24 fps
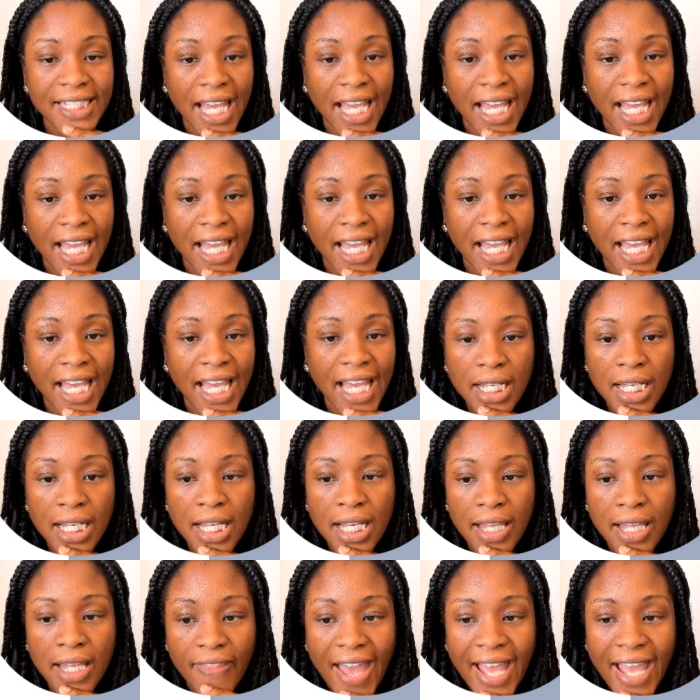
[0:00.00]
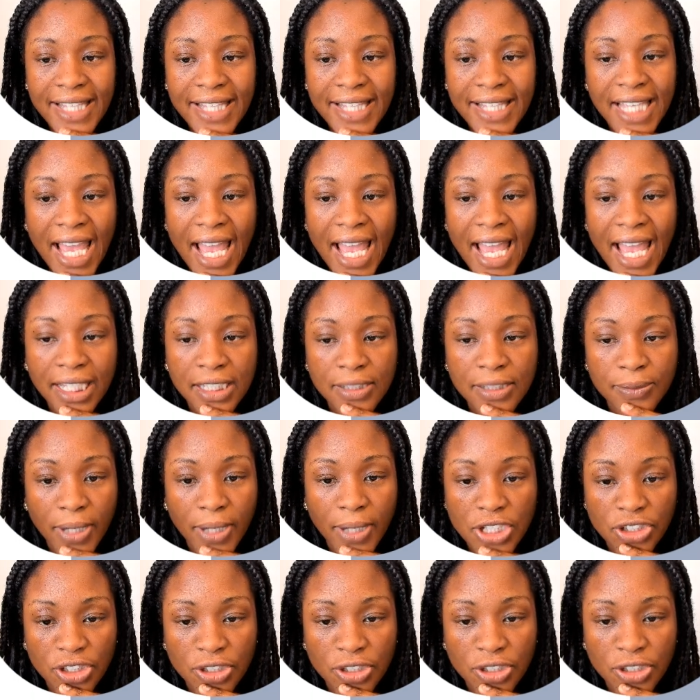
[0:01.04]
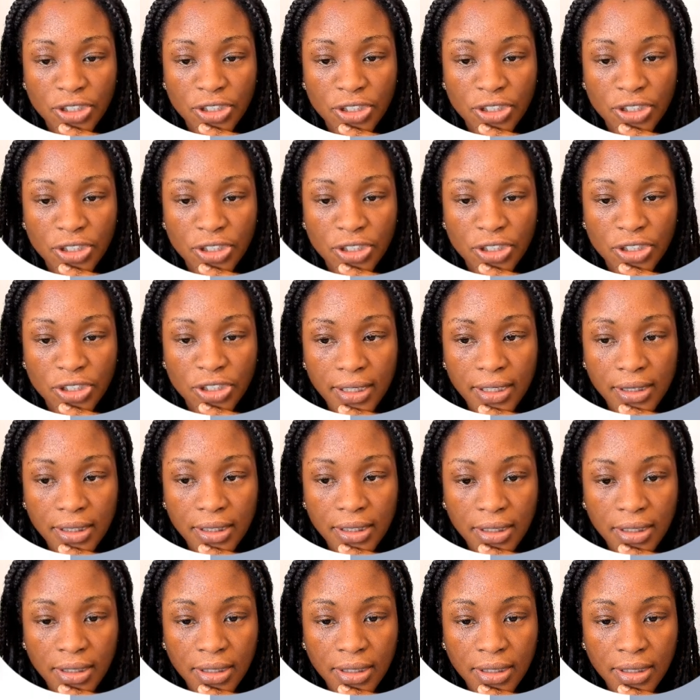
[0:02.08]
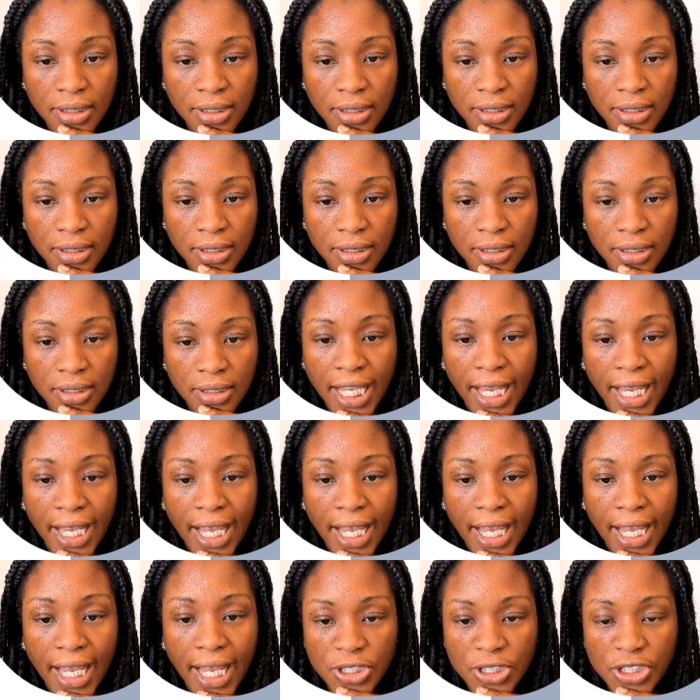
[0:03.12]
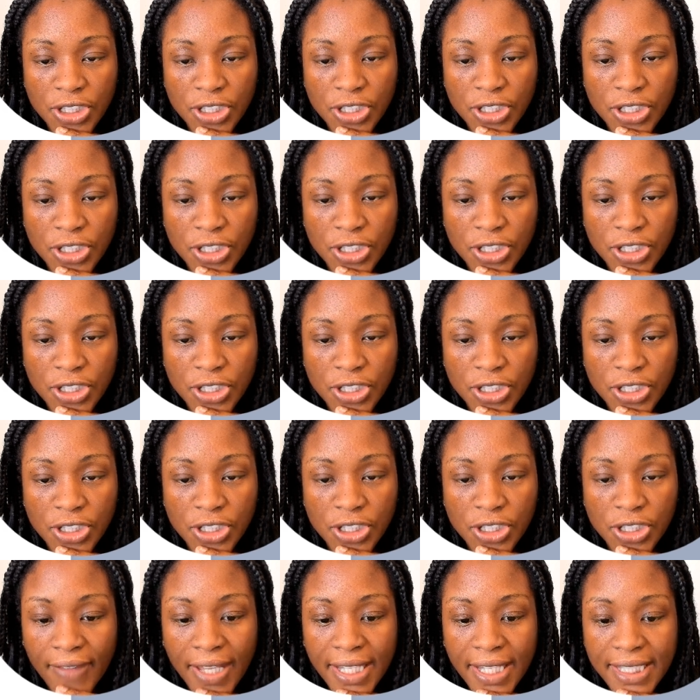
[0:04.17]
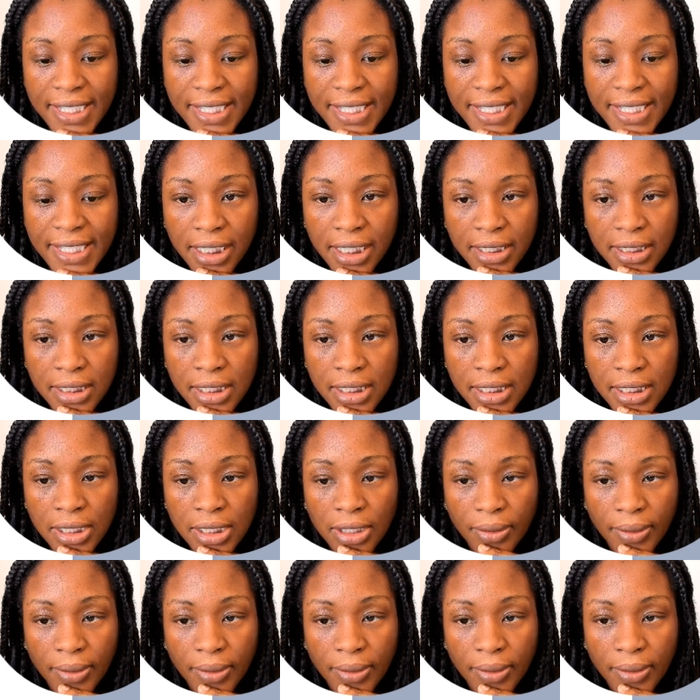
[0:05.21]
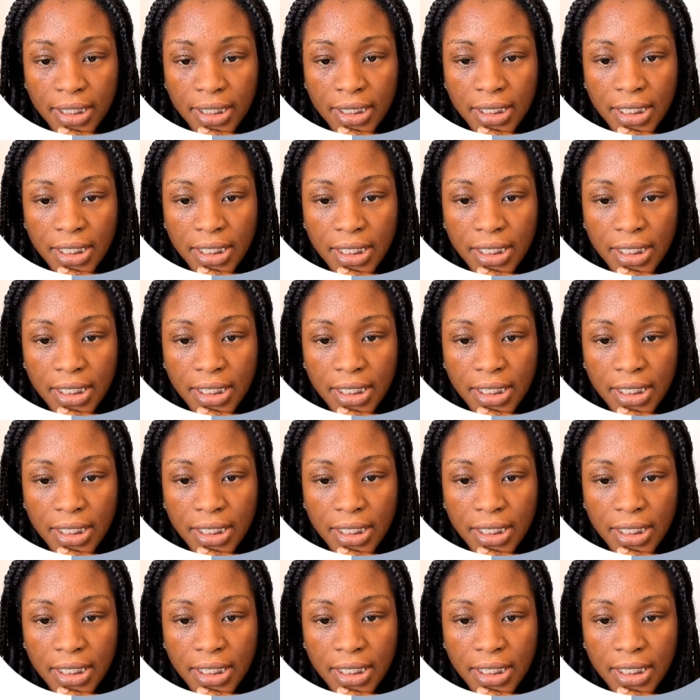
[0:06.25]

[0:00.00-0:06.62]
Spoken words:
tag. That tag is what I just created, called the AI Cash Machine. I want it to have that tag, okay?